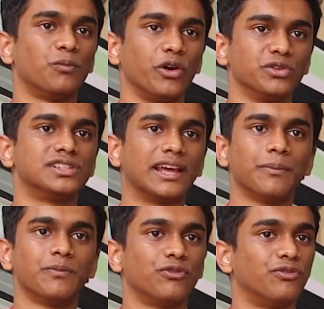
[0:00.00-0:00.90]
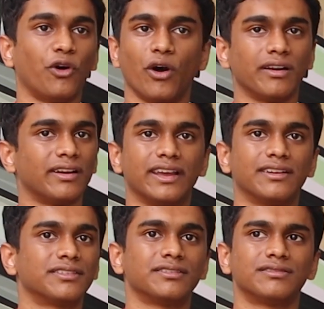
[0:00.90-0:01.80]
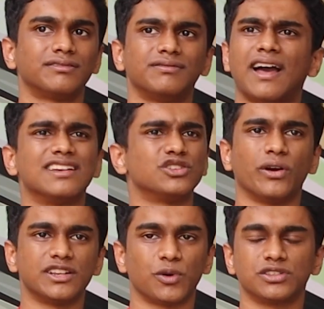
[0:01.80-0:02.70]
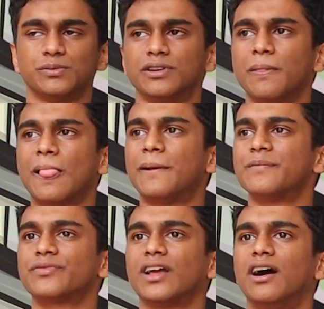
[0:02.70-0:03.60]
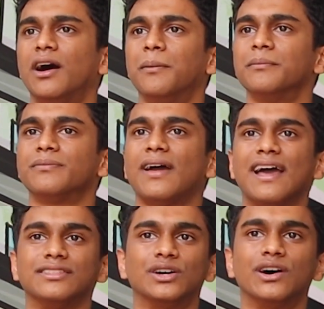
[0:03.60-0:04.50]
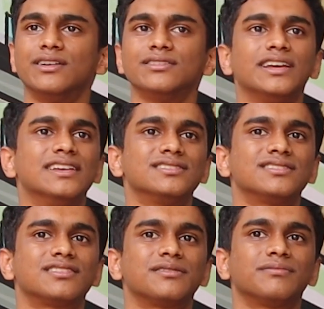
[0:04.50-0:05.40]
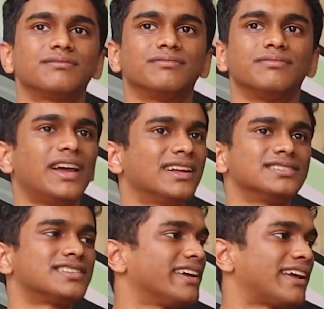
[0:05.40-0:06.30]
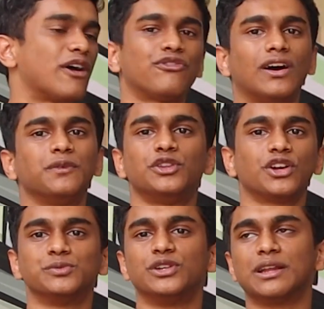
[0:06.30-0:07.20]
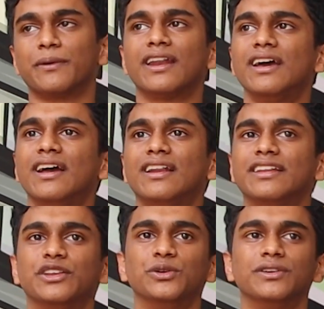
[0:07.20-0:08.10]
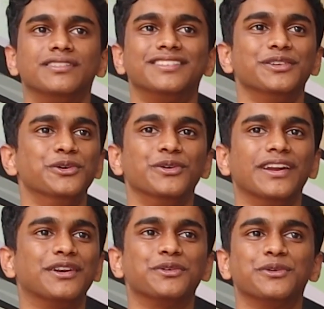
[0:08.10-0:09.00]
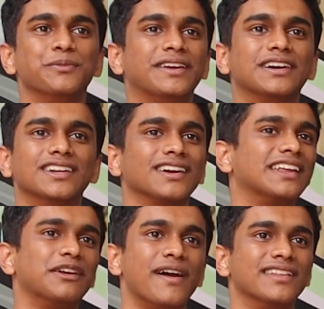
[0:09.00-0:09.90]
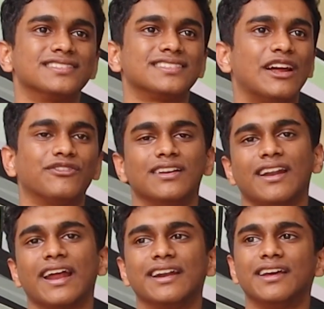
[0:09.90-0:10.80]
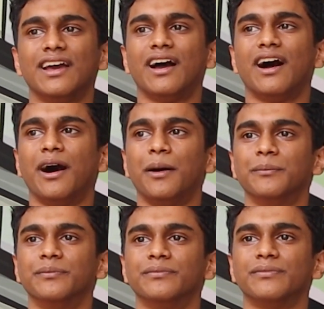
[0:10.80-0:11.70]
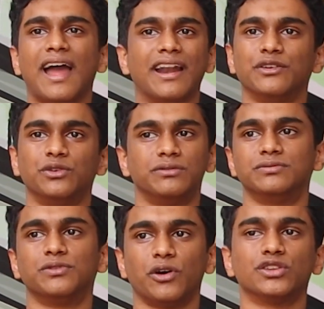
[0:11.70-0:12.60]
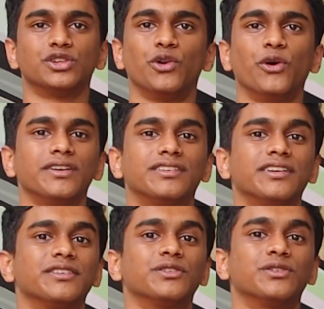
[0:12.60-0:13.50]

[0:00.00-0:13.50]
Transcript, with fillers: them want to stay for like as long as possible. And third is, yeah, just like have fun with your community, man. You need to be conducting events left and right, and also don't